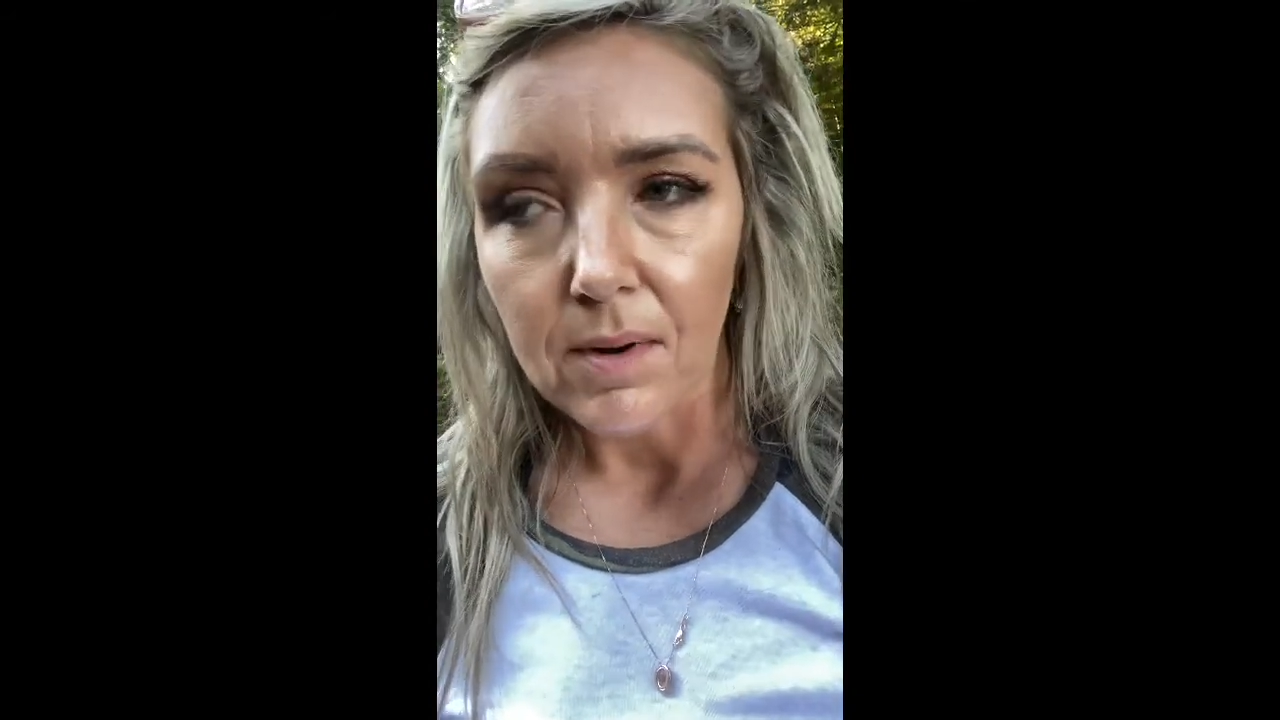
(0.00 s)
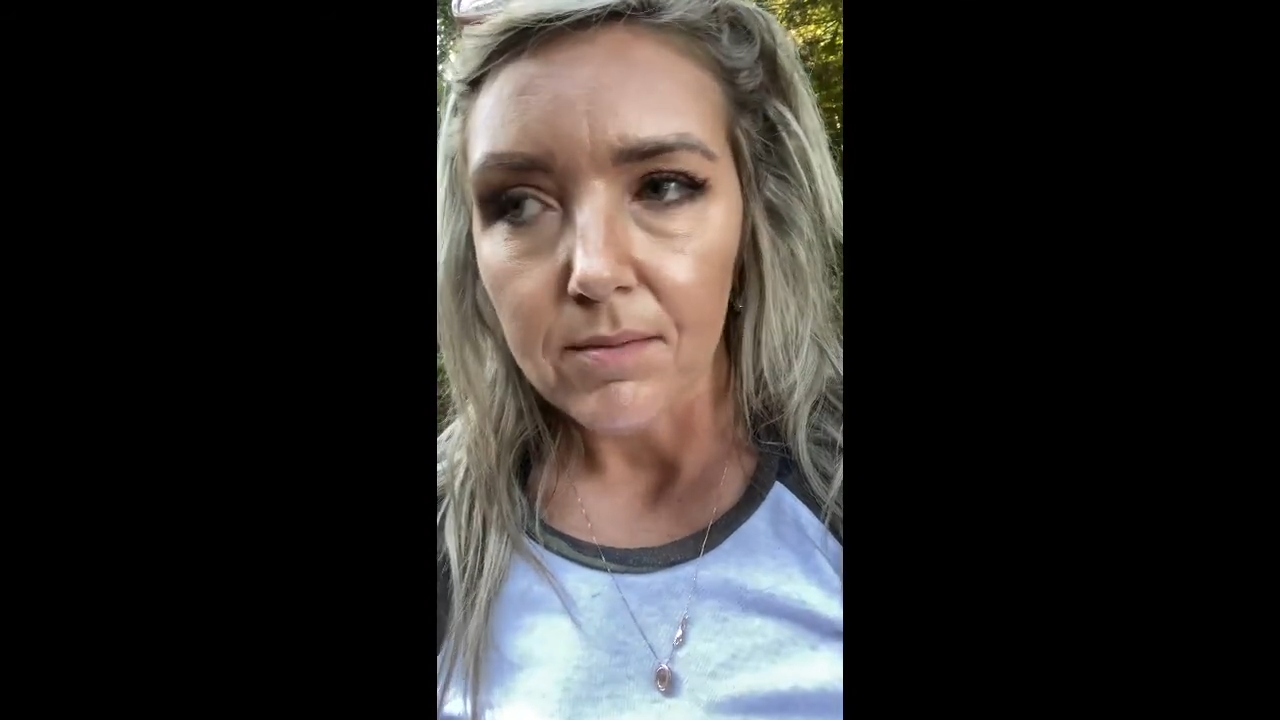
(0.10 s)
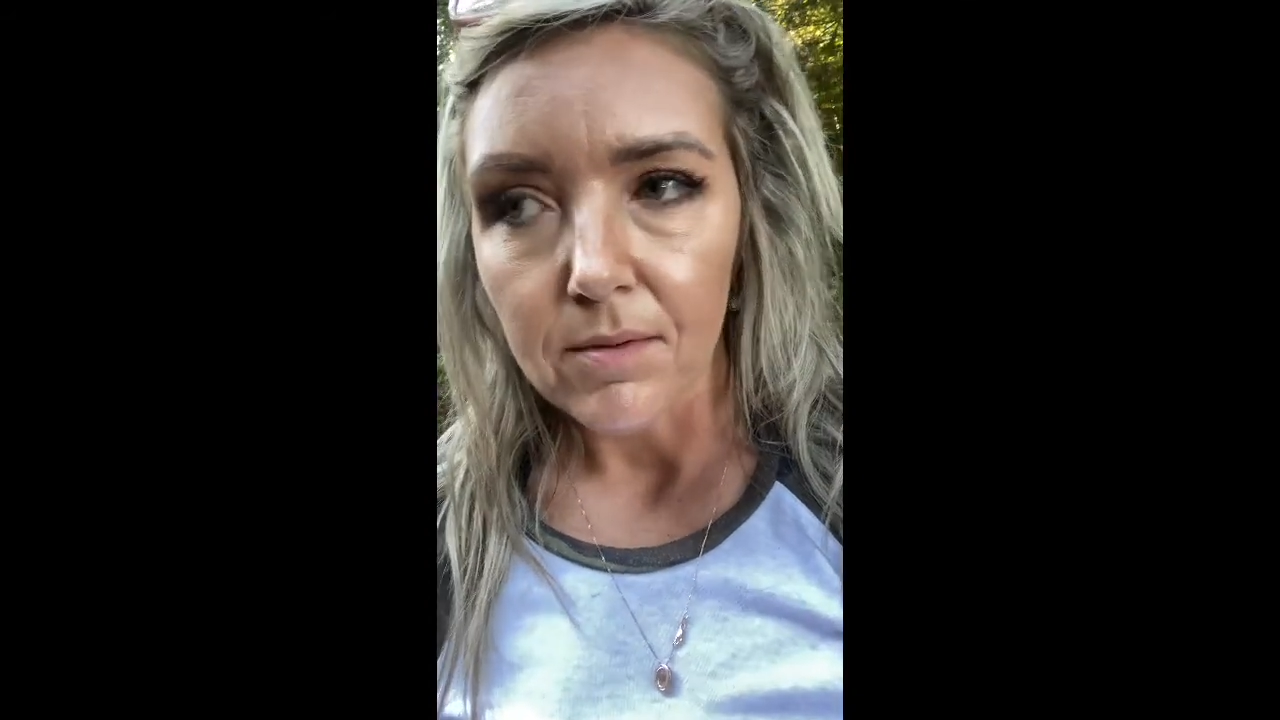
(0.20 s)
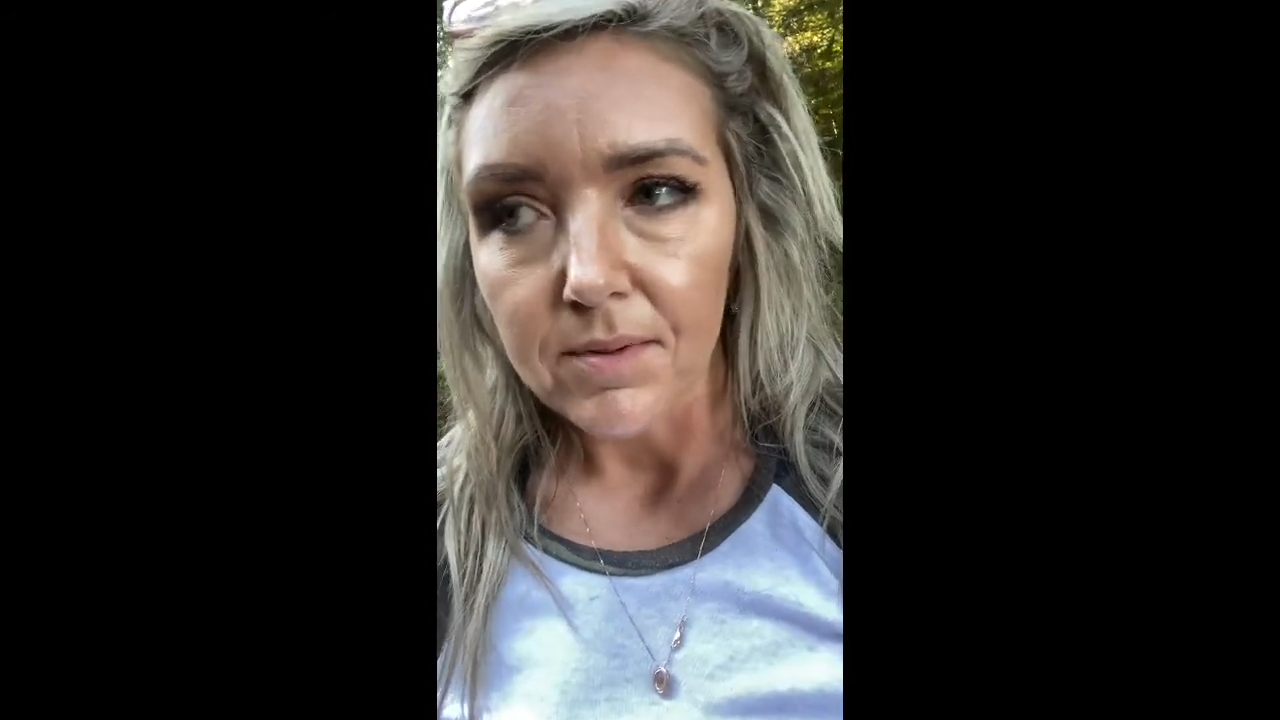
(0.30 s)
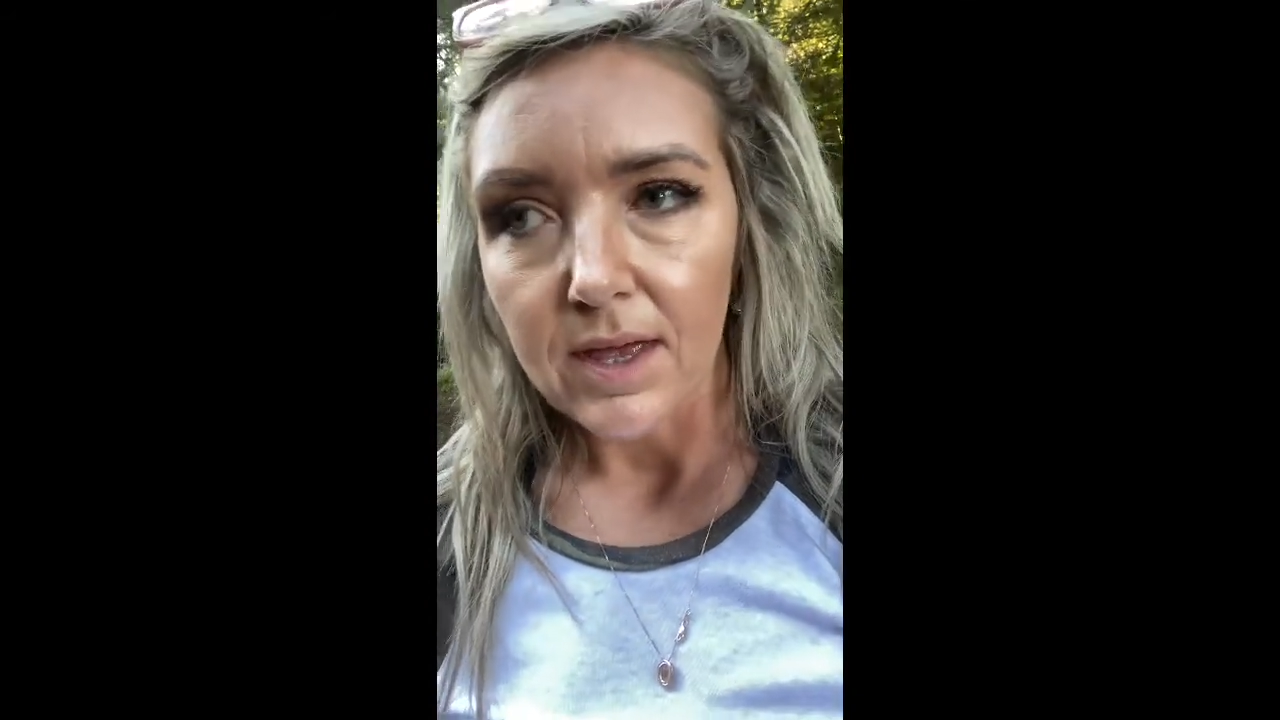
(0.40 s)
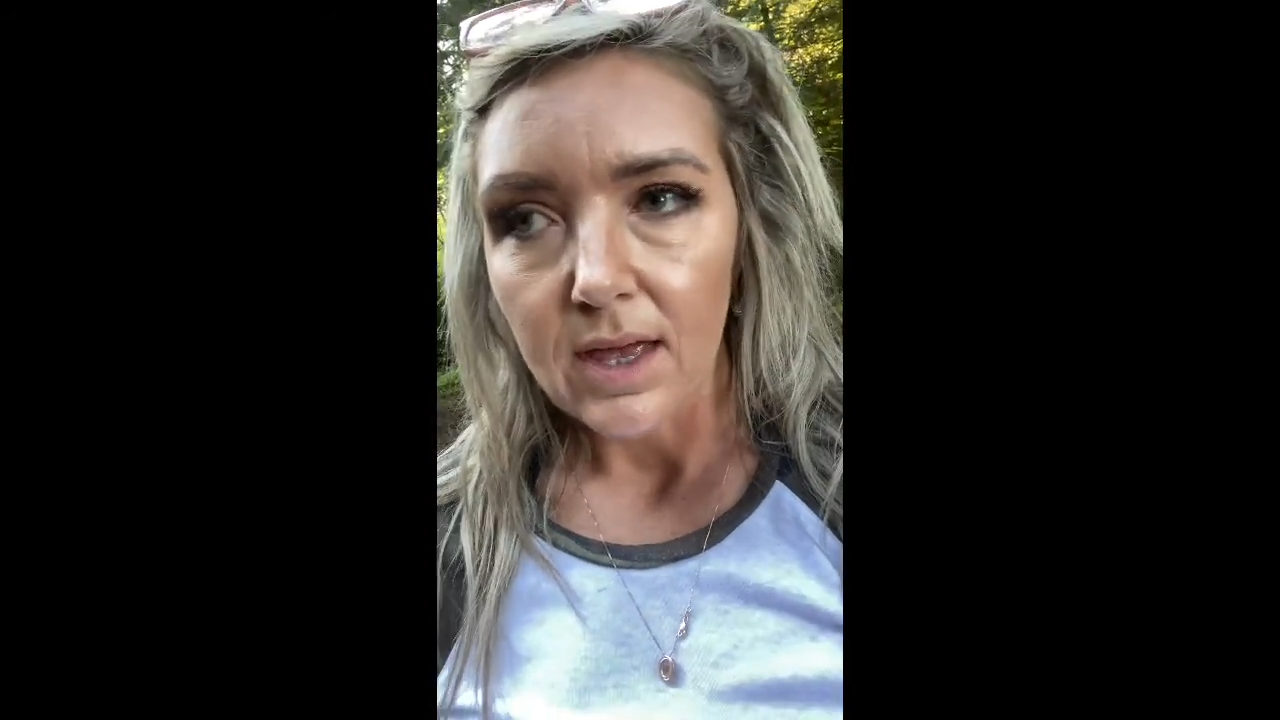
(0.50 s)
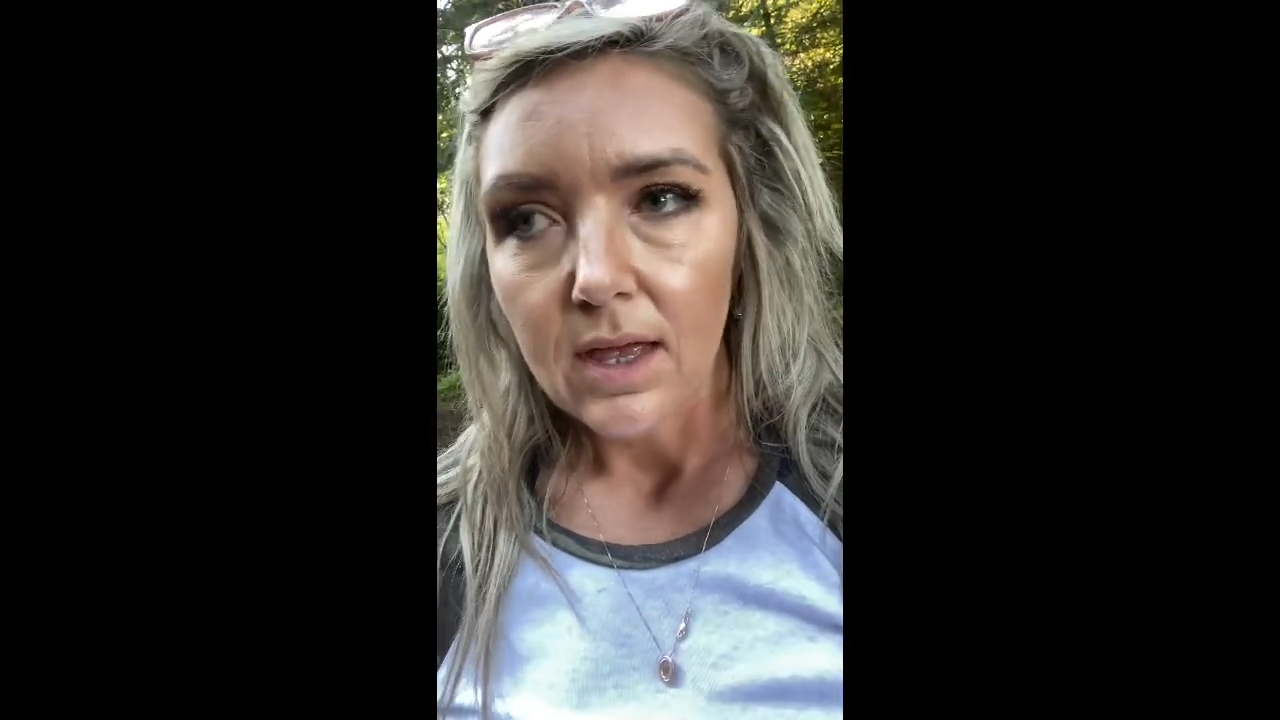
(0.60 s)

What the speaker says: probably